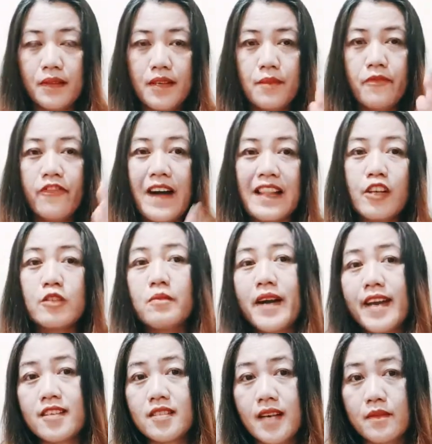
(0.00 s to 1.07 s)
followed by
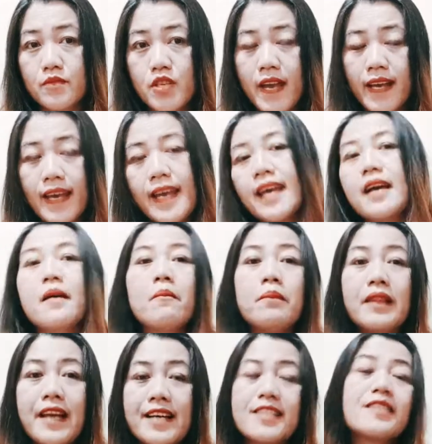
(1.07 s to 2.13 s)
a subject
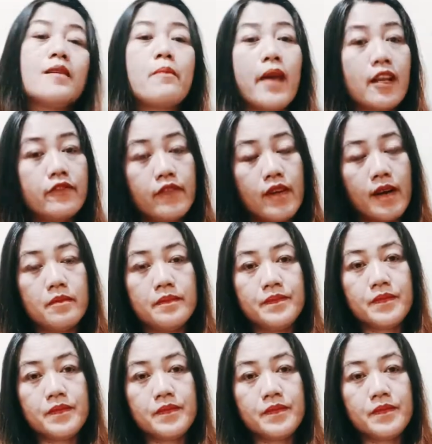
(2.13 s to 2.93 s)
plus the main verb.